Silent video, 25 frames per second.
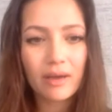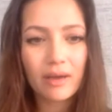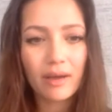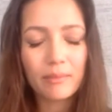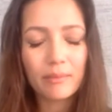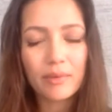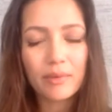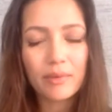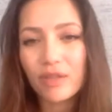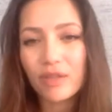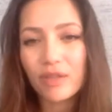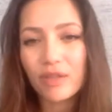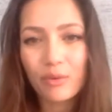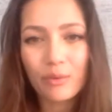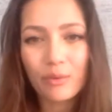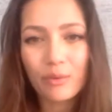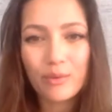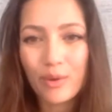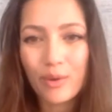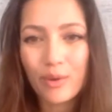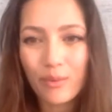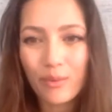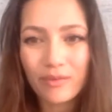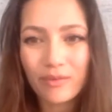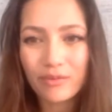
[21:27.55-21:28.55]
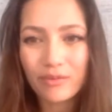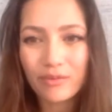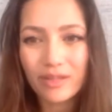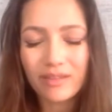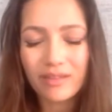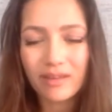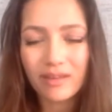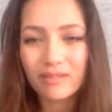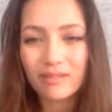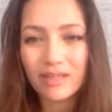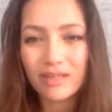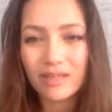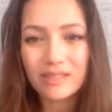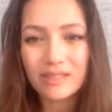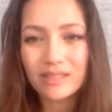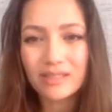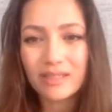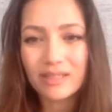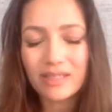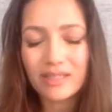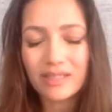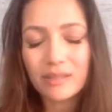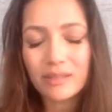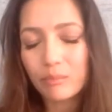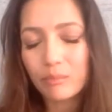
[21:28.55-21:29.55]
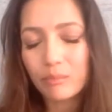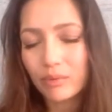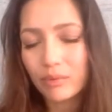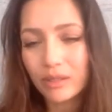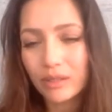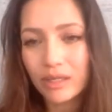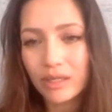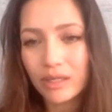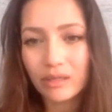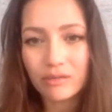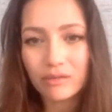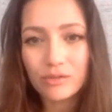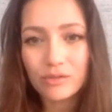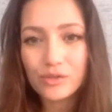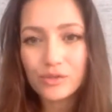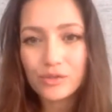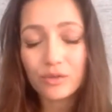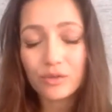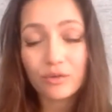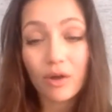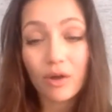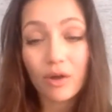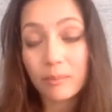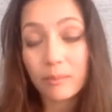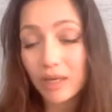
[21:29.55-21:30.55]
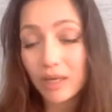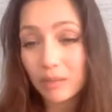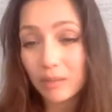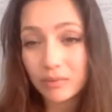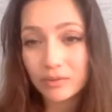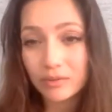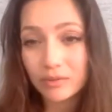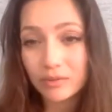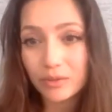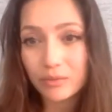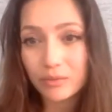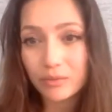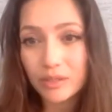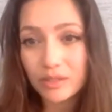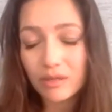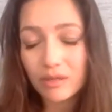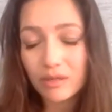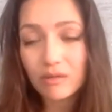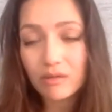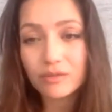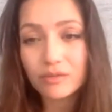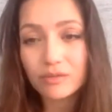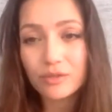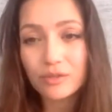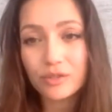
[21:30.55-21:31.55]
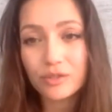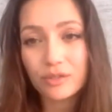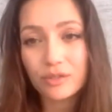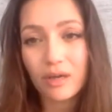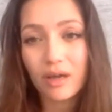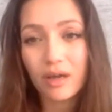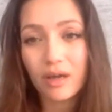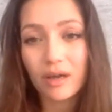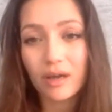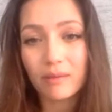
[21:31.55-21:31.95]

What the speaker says: If they don't know everything, they simply should not be able to indulge,